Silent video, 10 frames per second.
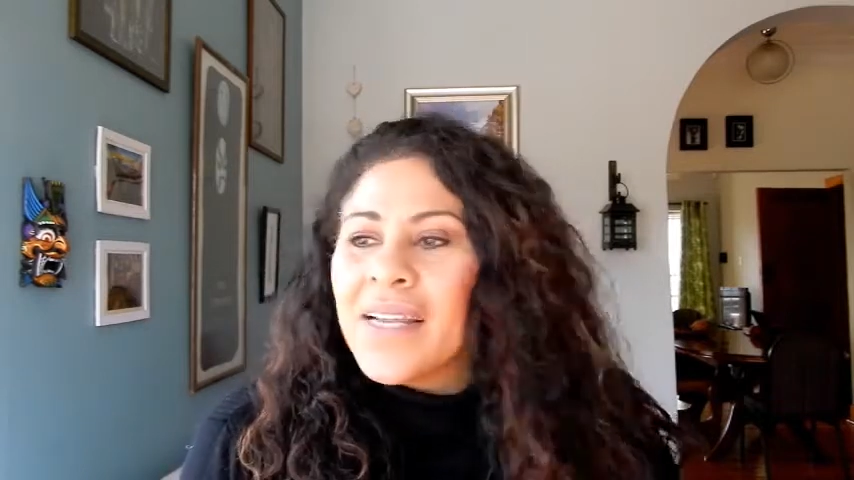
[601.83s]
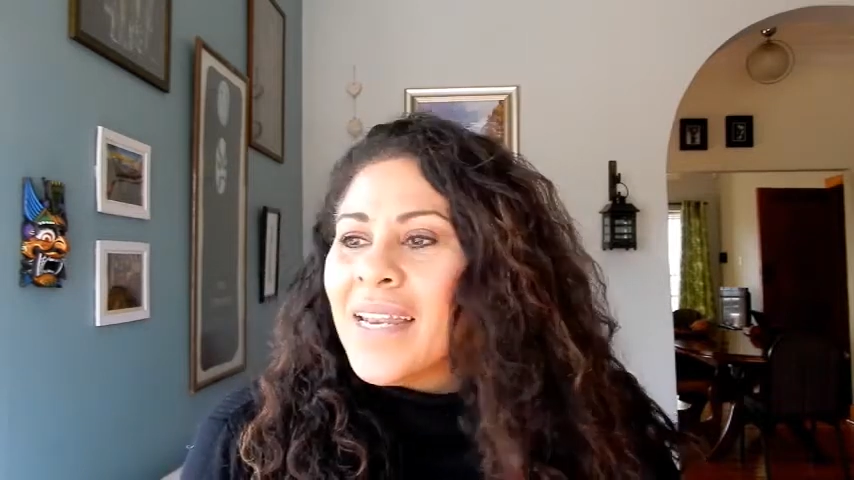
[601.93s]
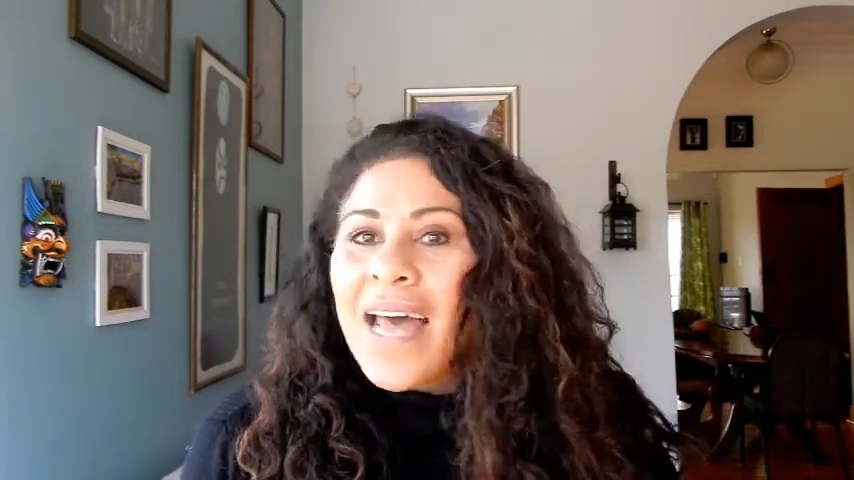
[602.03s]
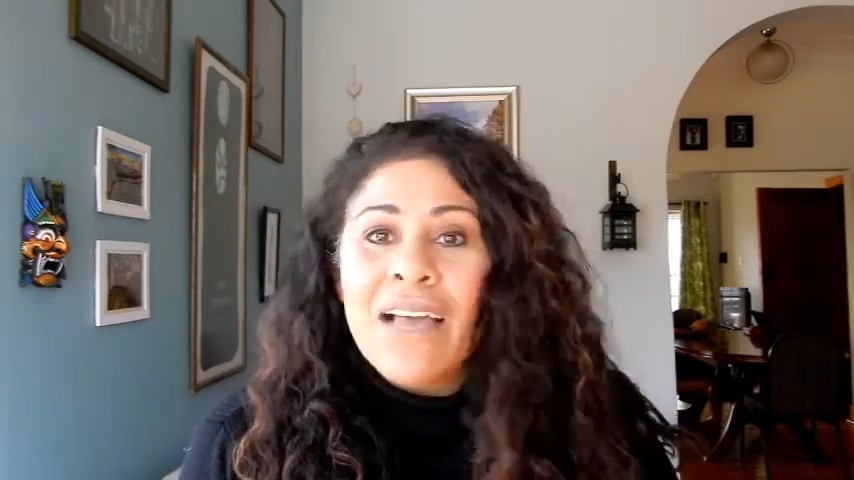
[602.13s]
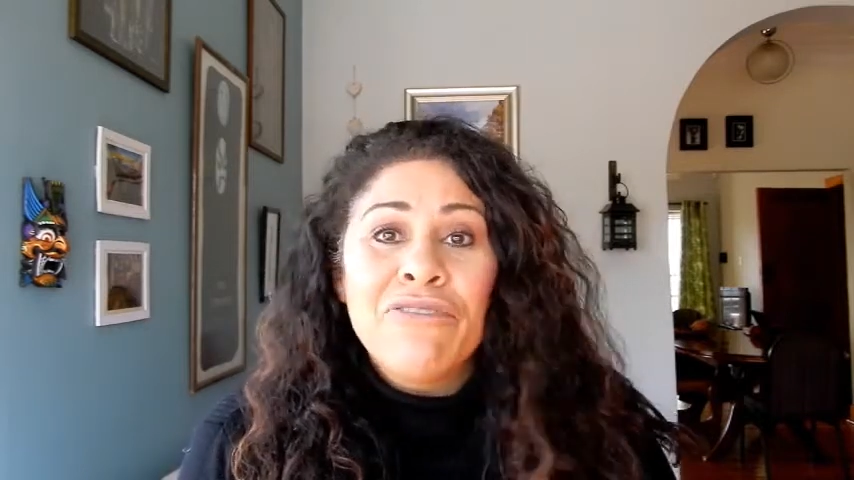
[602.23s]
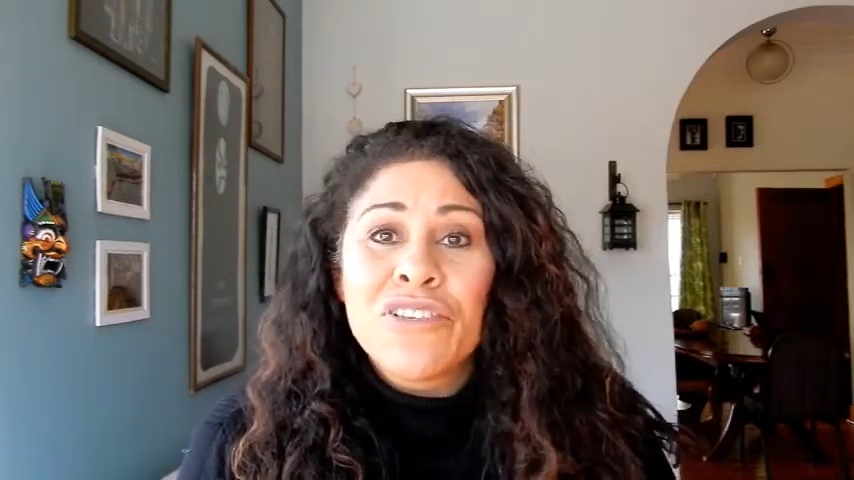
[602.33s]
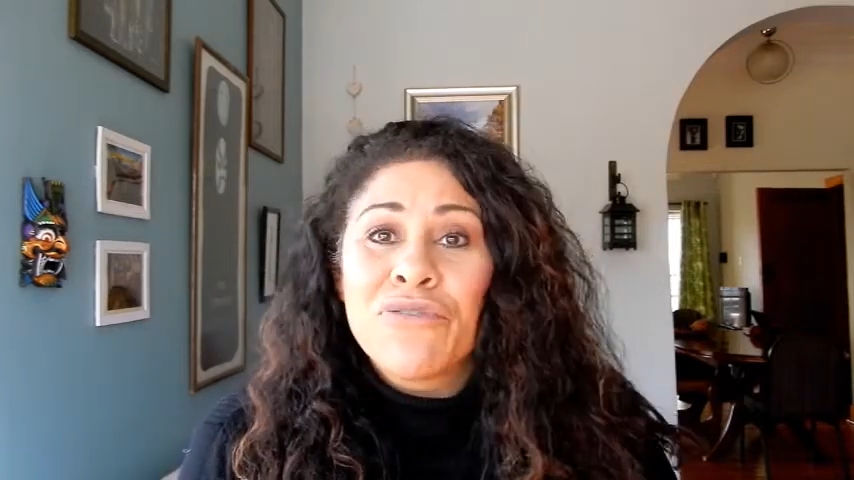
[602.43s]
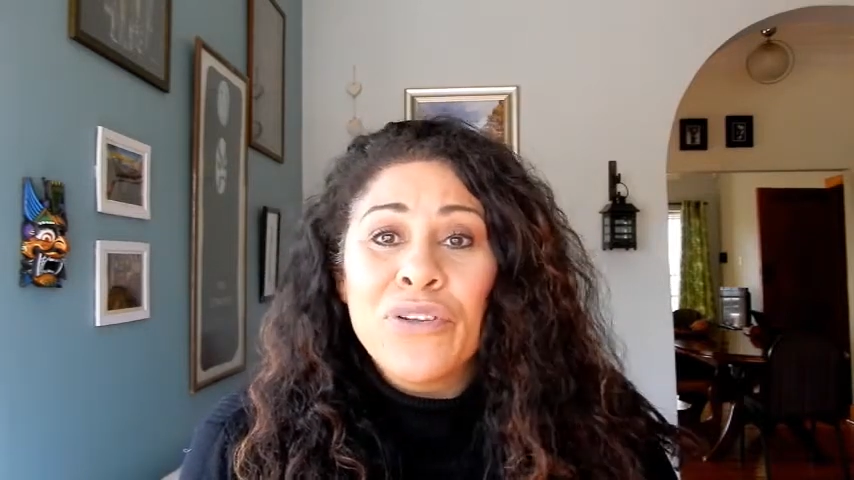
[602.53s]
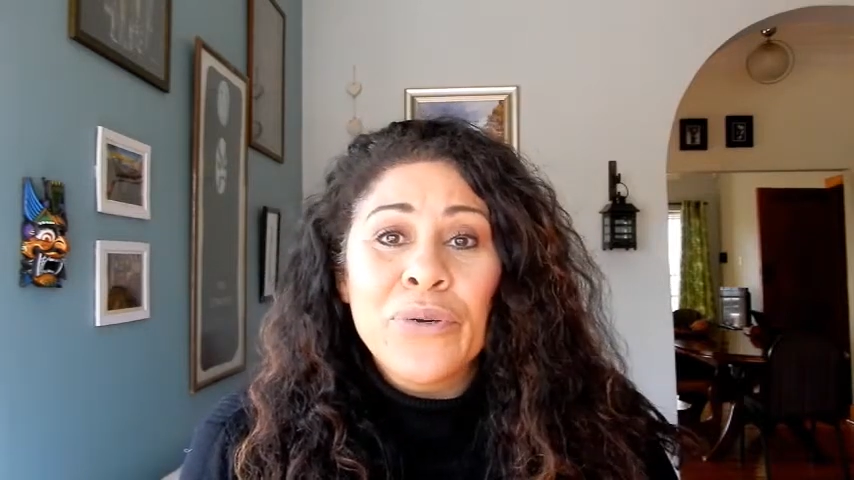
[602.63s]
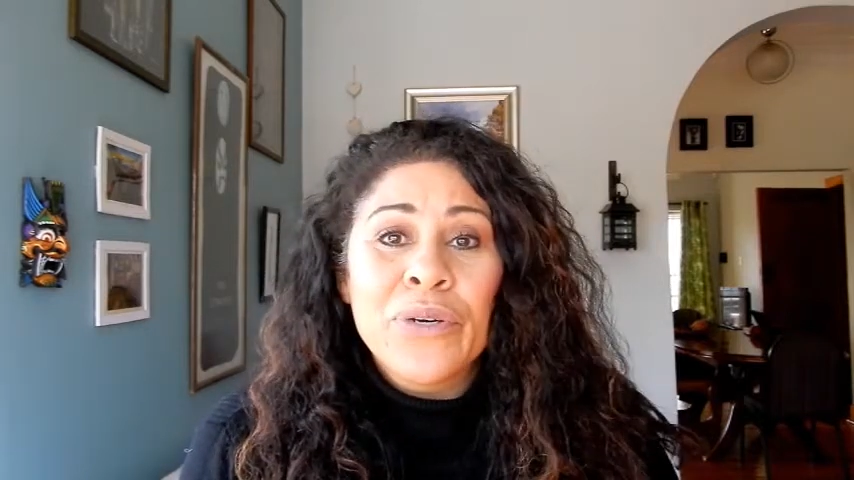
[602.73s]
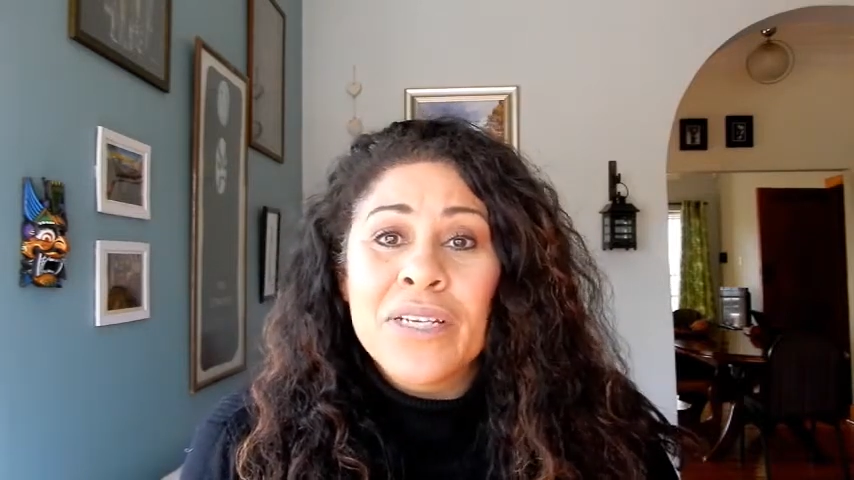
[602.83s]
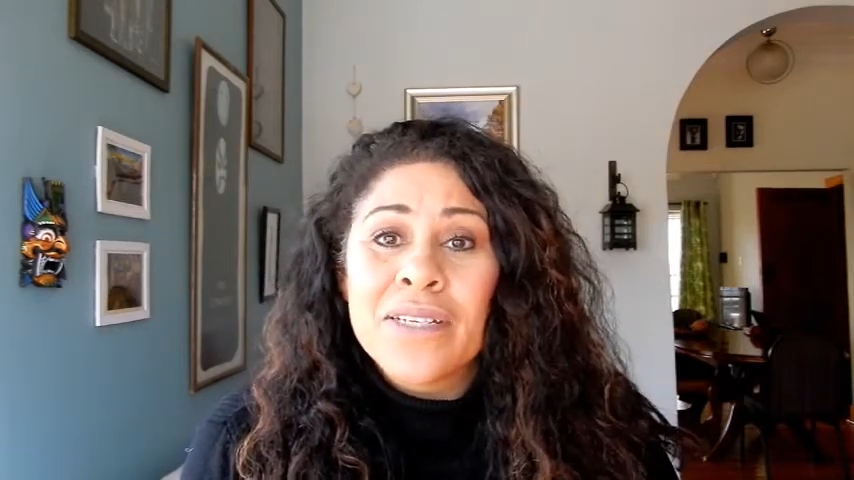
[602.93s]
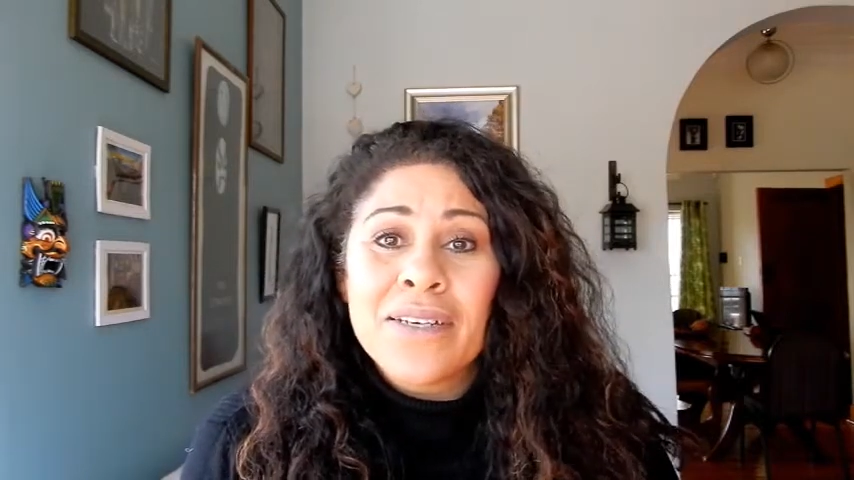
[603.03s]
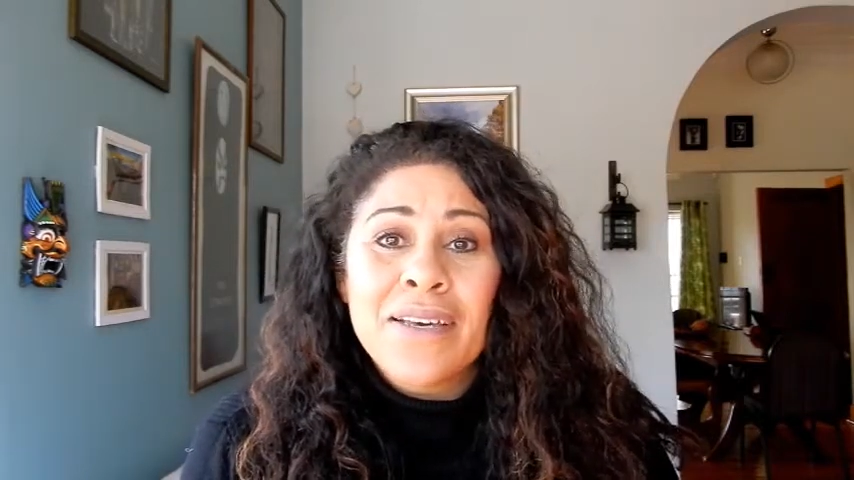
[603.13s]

life is fluid.